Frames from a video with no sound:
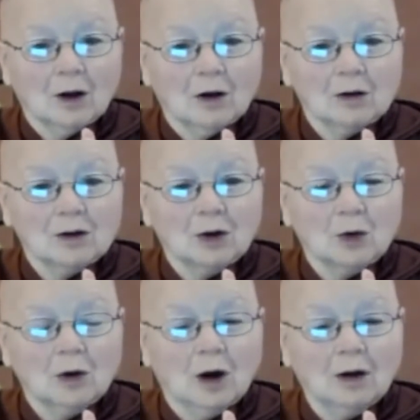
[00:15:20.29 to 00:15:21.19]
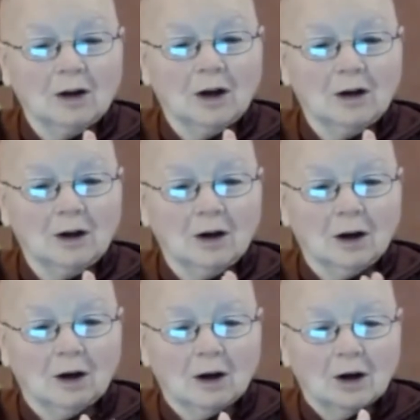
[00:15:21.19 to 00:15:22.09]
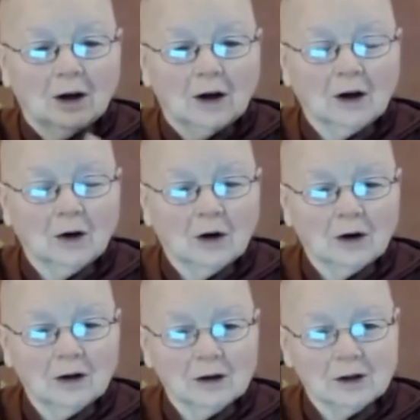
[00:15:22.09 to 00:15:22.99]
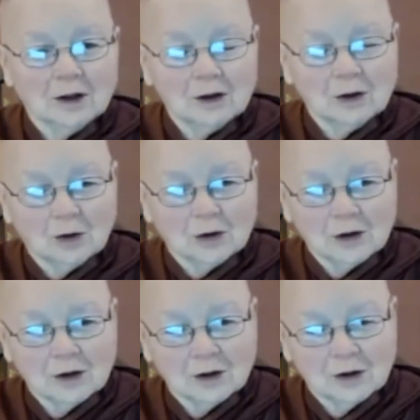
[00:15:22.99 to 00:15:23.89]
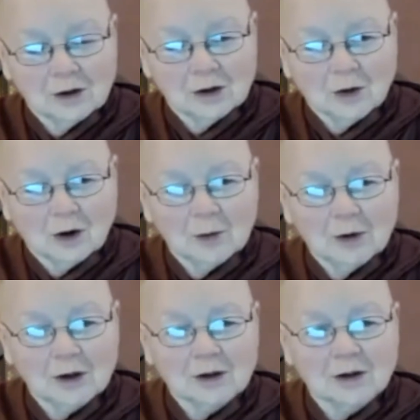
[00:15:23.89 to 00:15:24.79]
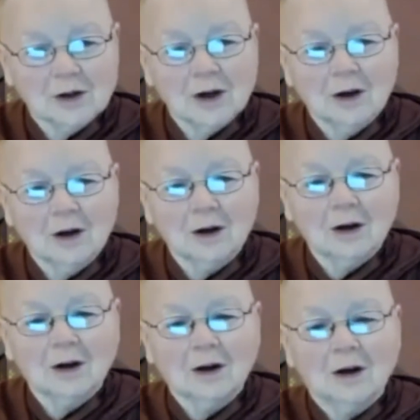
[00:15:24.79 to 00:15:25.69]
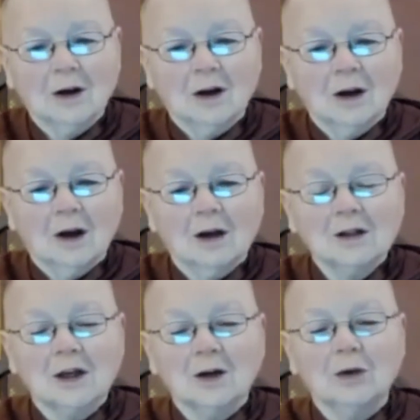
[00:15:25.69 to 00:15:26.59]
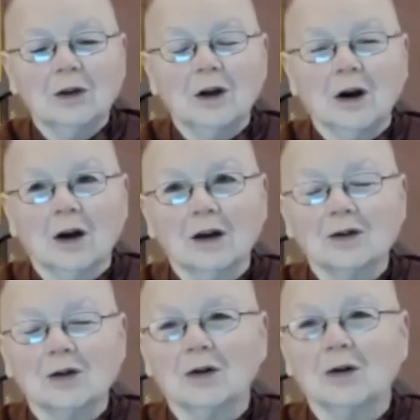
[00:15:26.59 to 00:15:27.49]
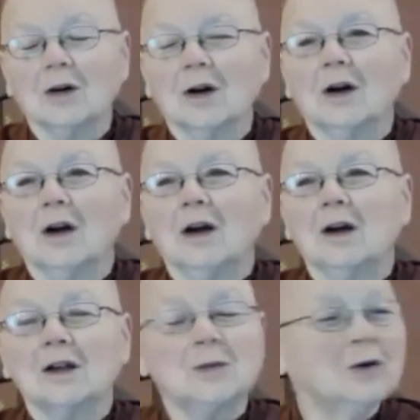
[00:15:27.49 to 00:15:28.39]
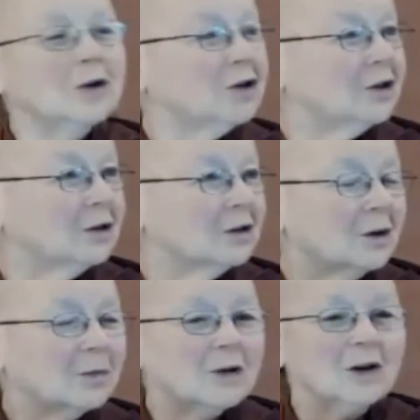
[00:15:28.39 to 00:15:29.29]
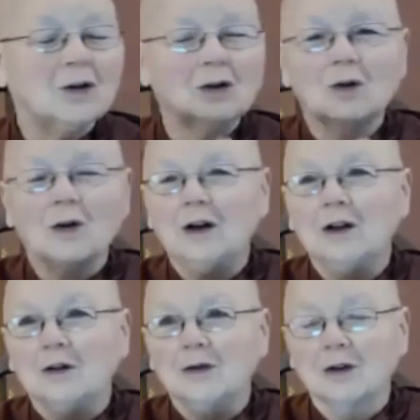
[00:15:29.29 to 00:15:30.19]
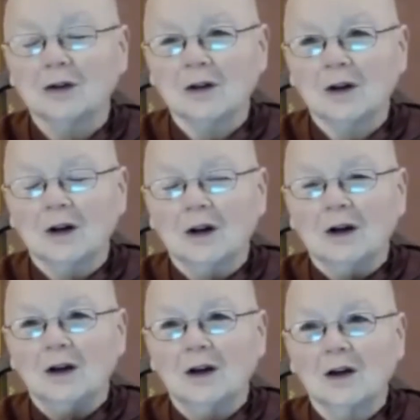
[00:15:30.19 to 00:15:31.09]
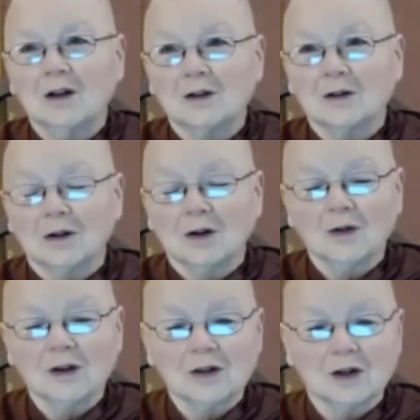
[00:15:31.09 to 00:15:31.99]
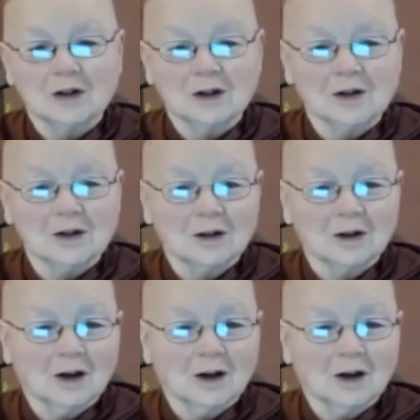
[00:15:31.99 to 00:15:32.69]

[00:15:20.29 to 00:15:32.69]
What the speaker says: So not getting, guarding the sense doors is described as seeing a sight with the eyes or experiencing something through any of the gates of the senses.